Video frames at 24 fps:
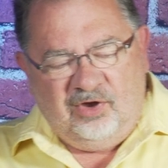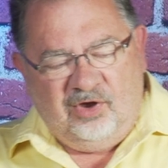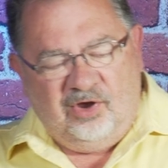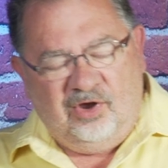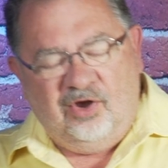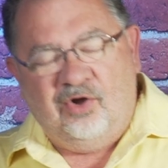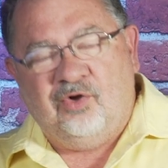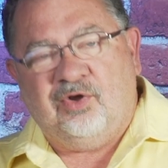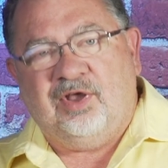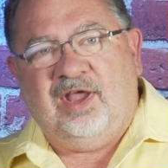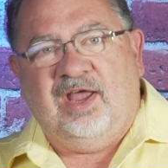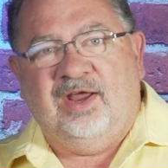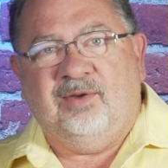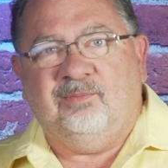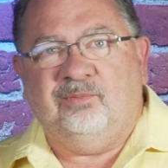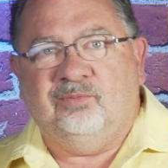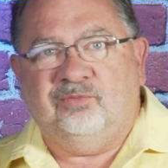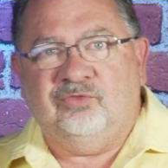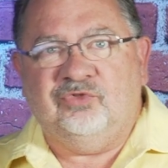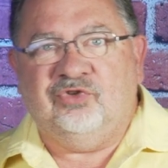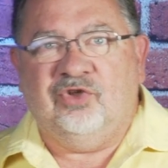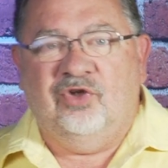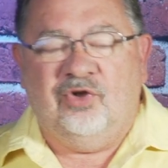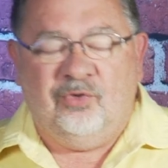Okay,
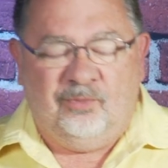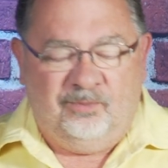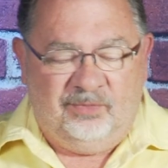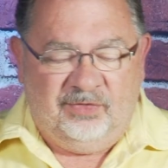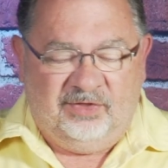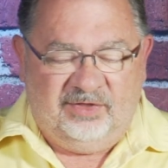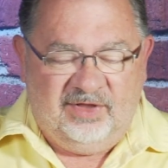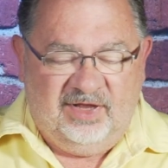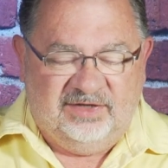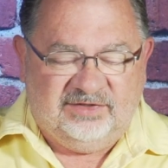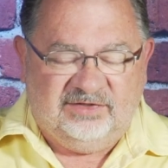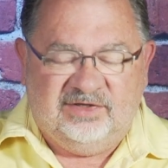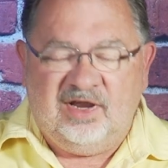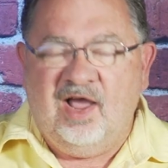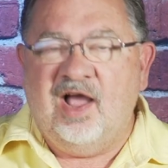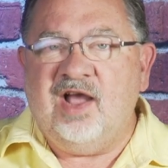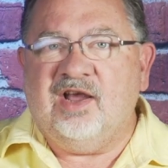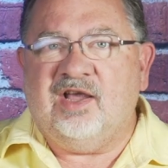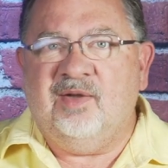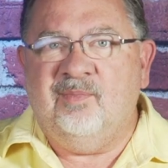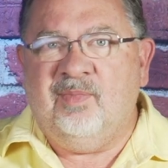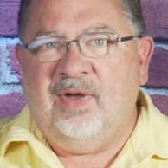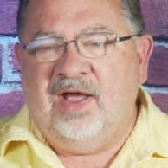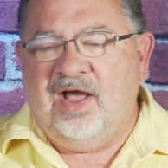so let's
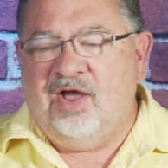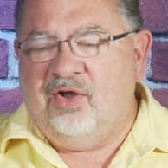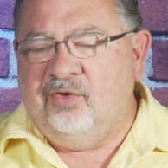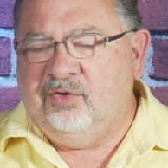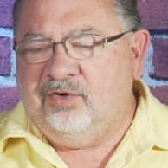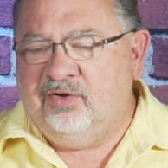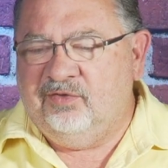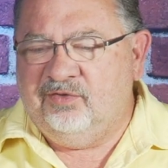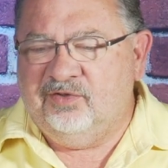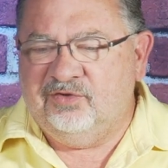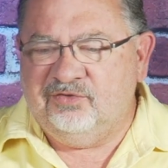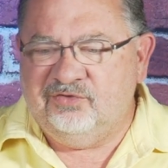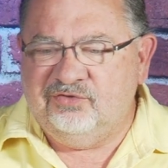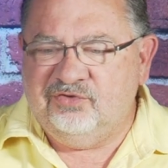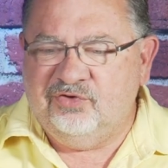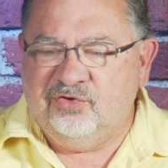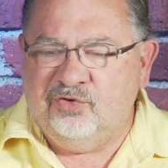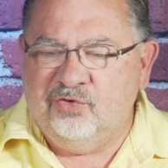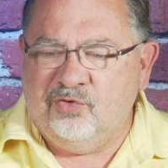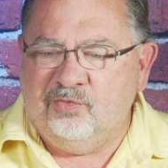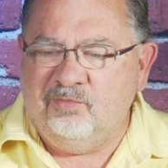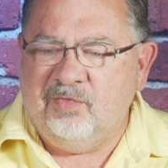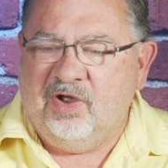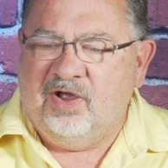talk about the
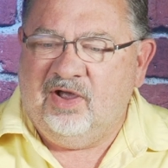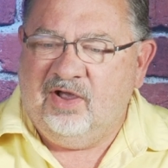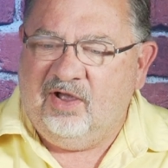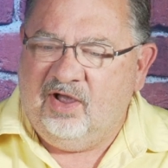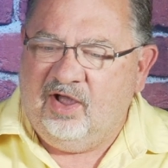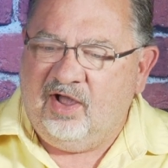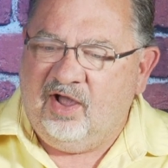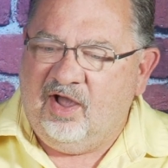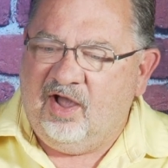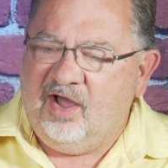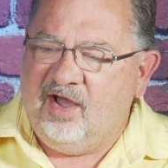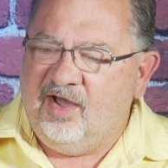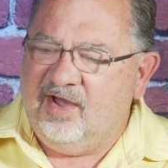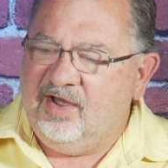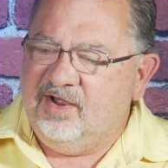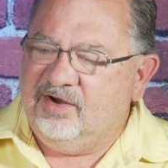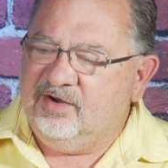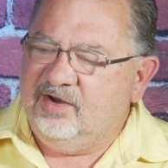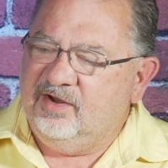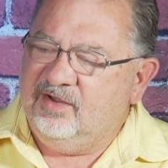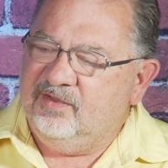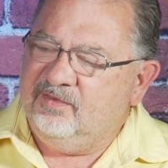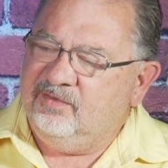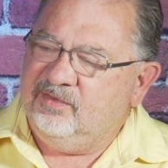zoom
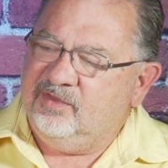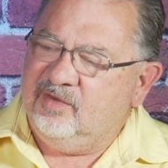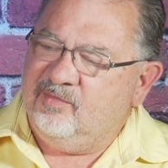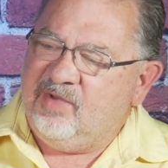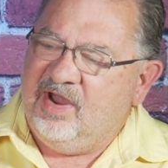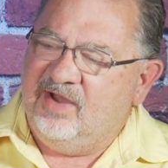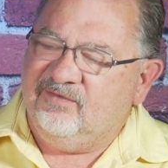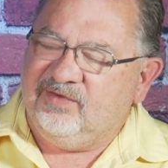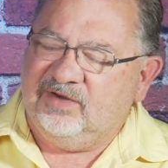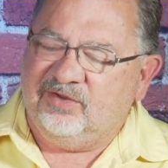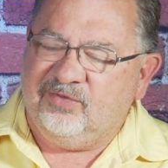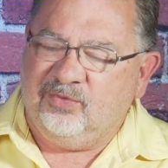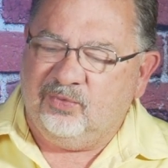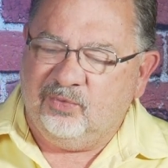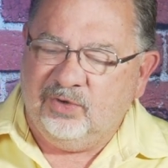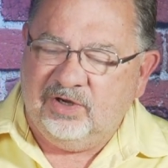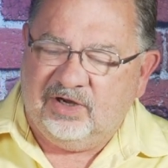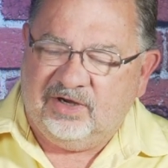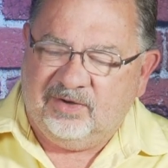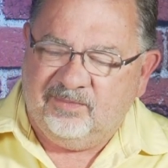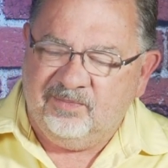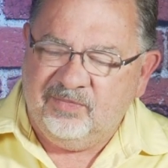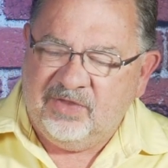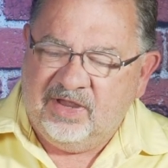on the Mavic
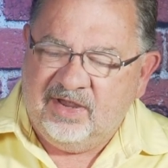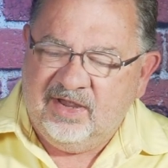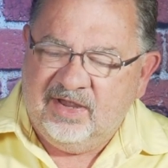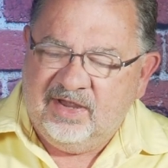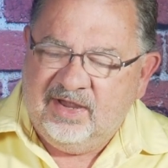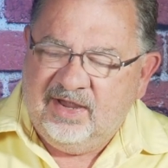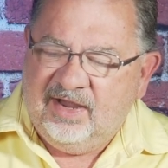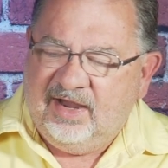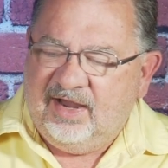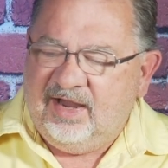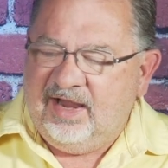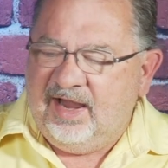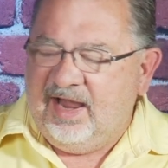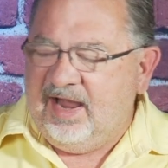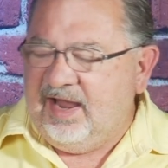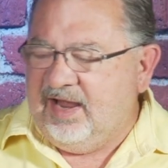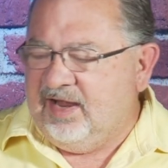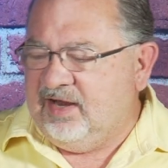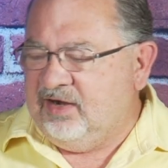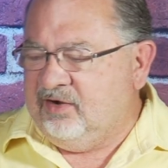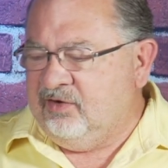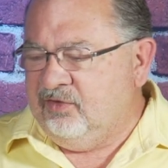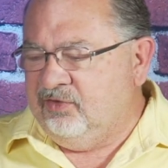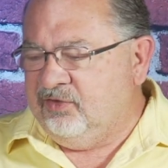3.
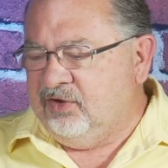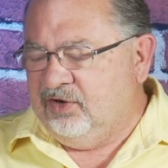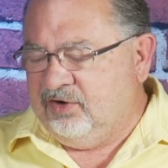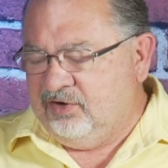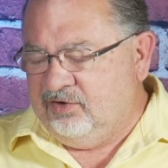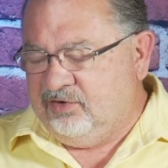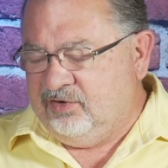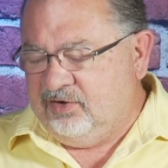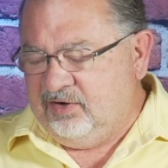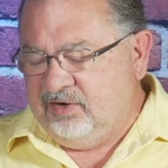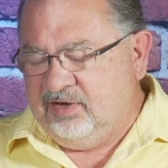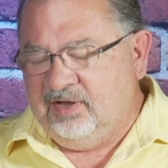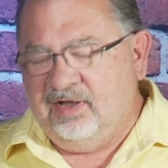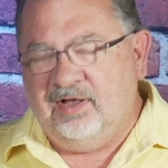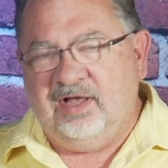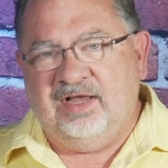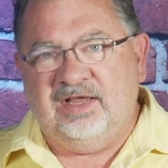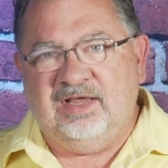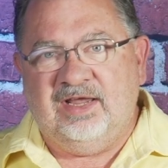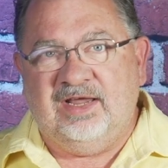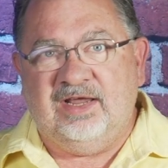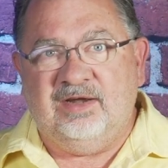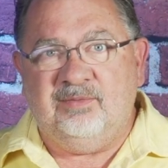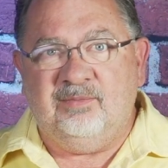And there,
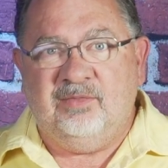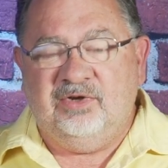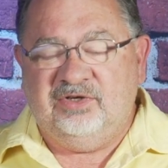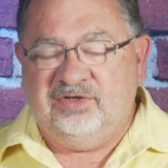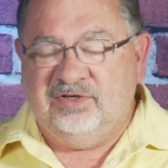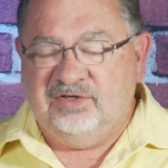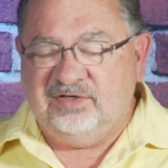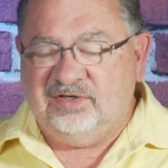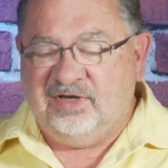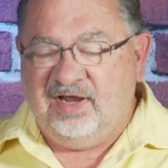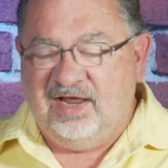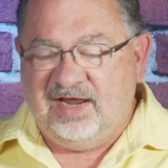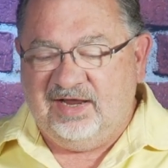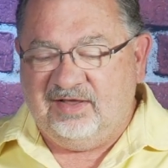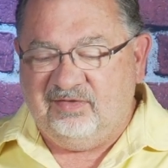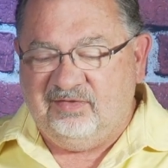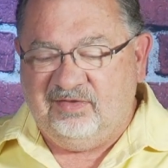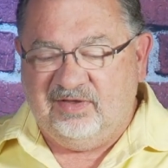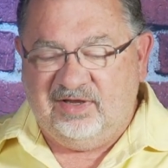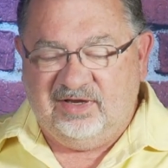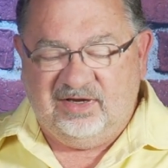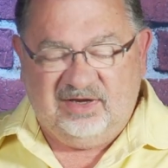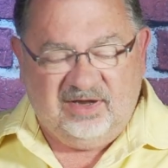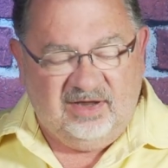again, just like
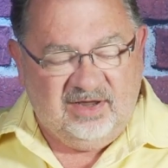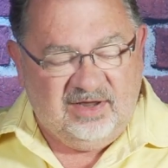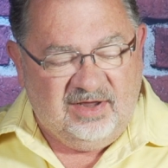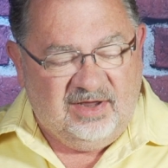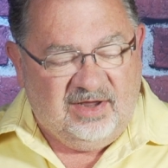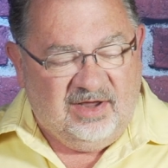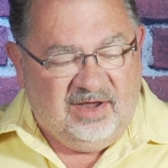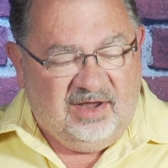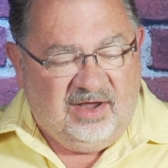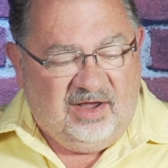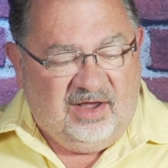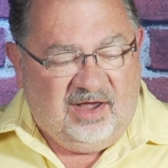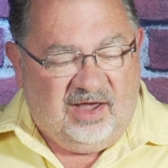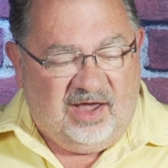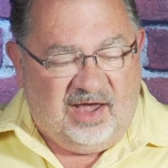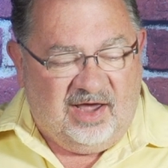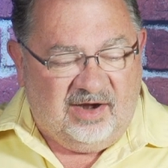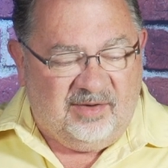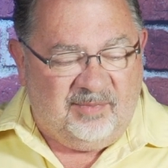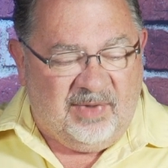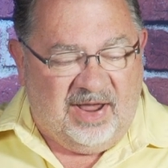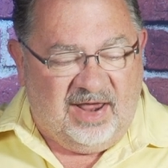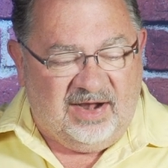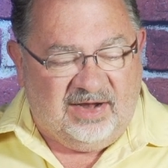the
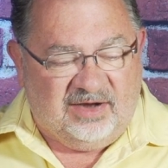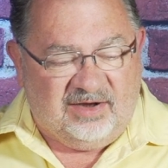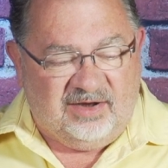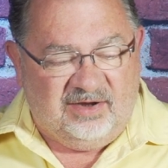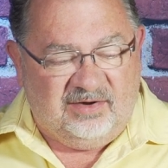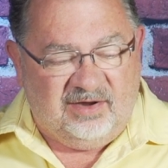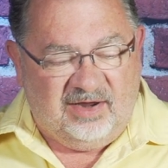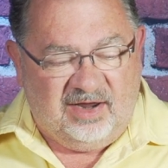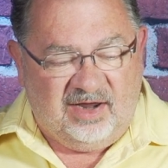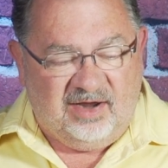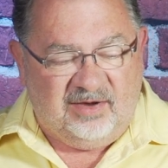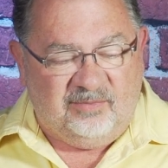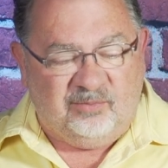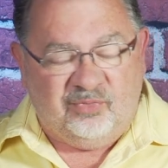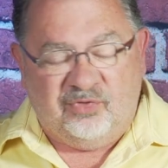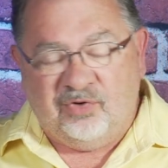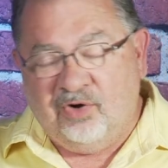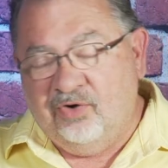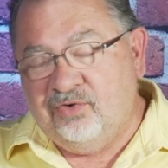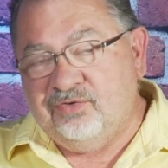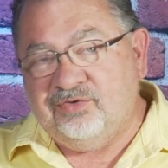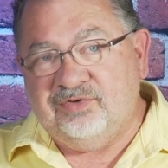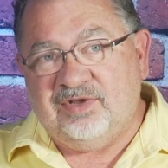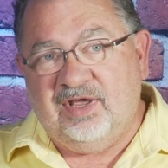automatic and
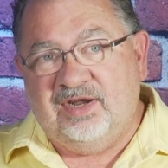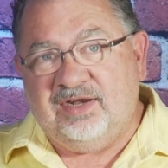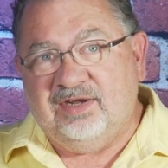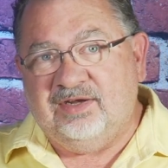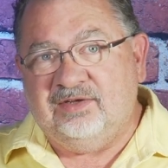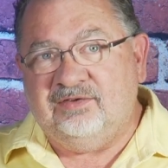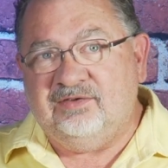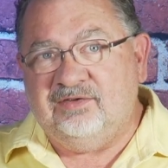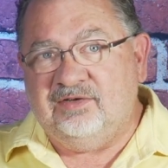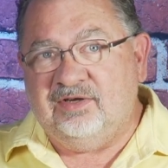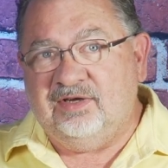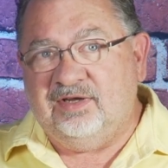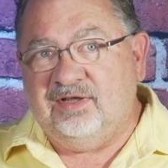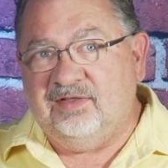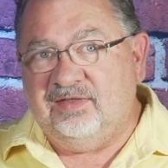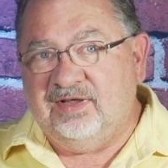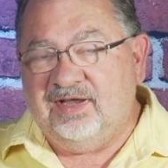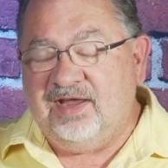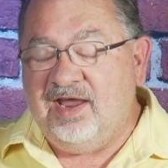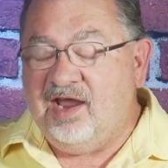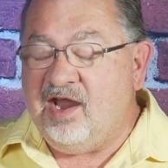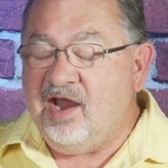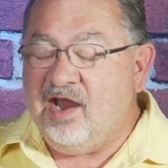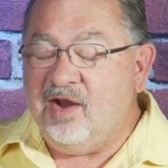pro settings in the
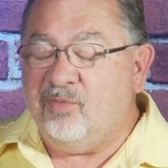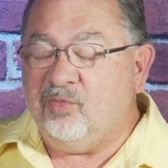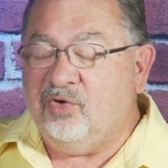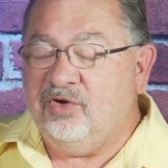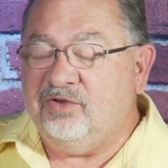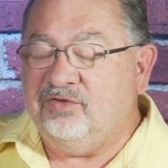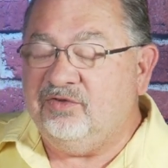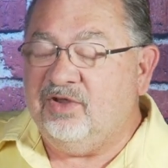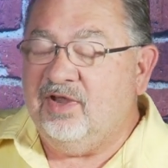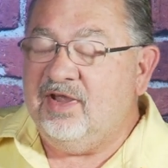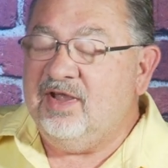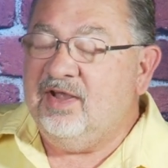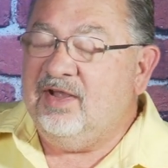cameras